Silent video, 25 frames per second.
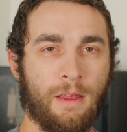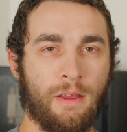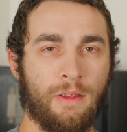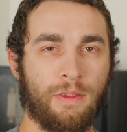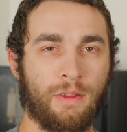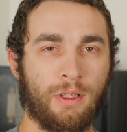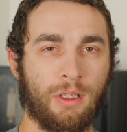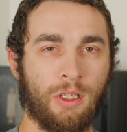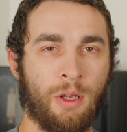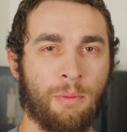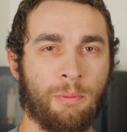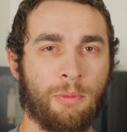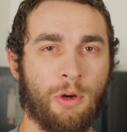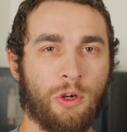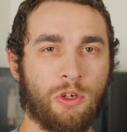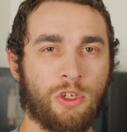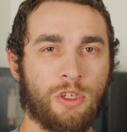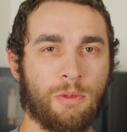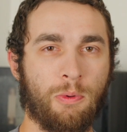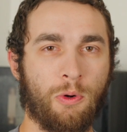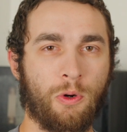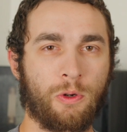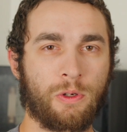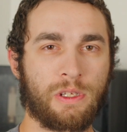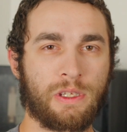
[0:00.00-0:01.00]
The lumbar
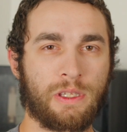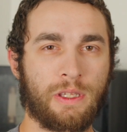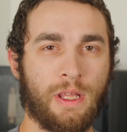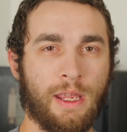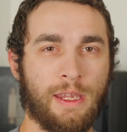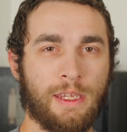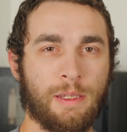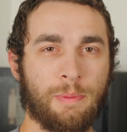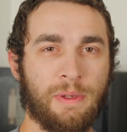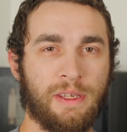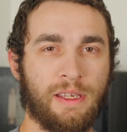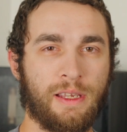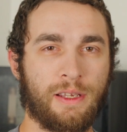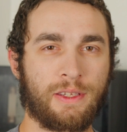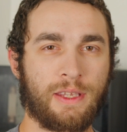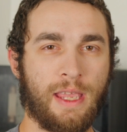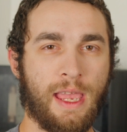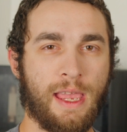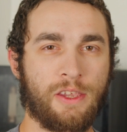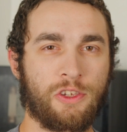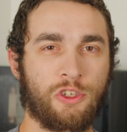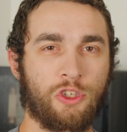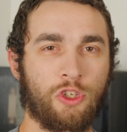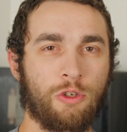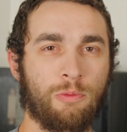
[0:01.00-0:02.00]
support is nice because it
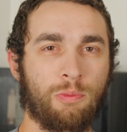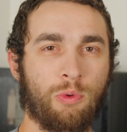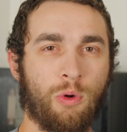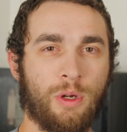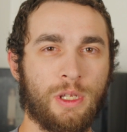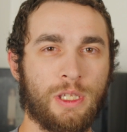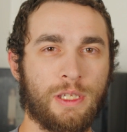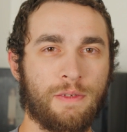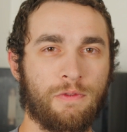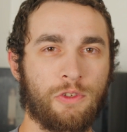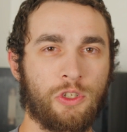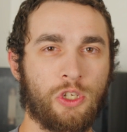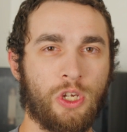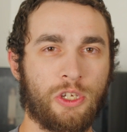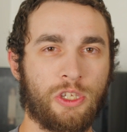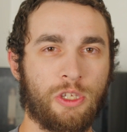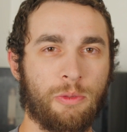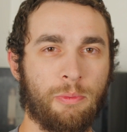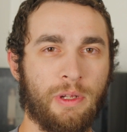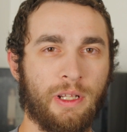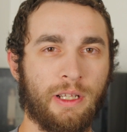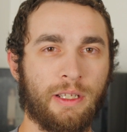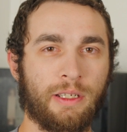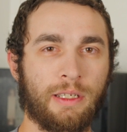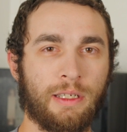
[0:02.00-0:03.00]
has 2 points of
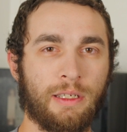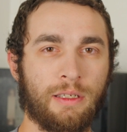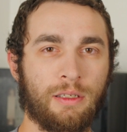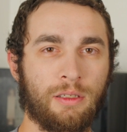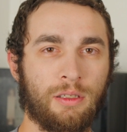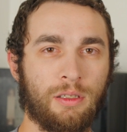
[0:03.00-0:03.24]
adjustability.